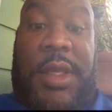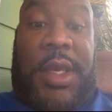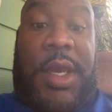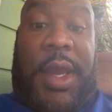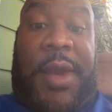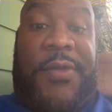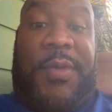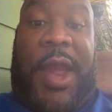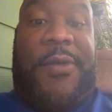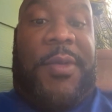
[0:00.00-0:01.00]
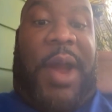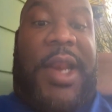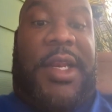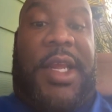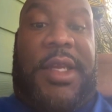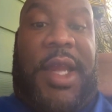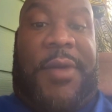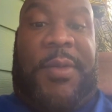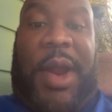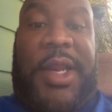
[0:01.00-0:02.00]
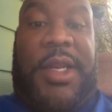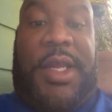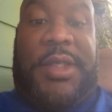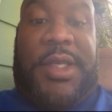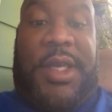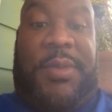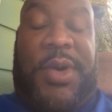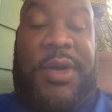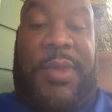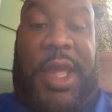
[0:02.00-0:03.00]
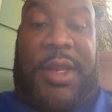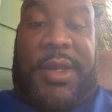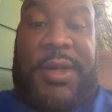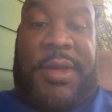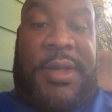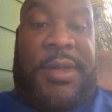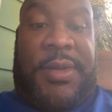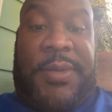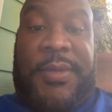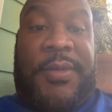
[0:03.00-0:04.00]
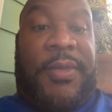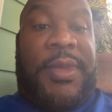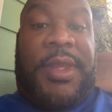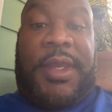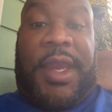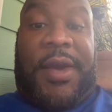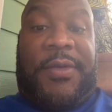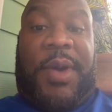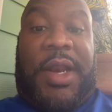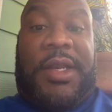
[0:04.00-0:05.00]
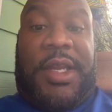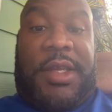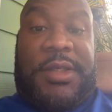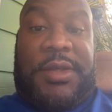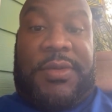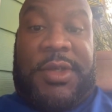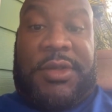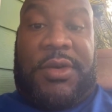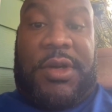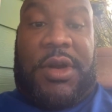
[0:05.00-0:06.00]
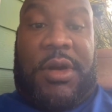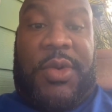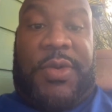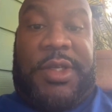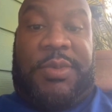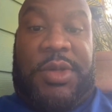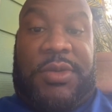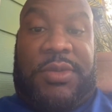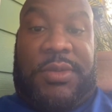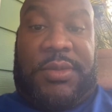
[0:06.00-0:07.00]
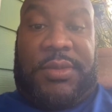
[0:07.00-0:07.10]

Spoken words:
Yeah, everybody needs the ebook, man. Everybody needs it. What's going on, Maurice Blue?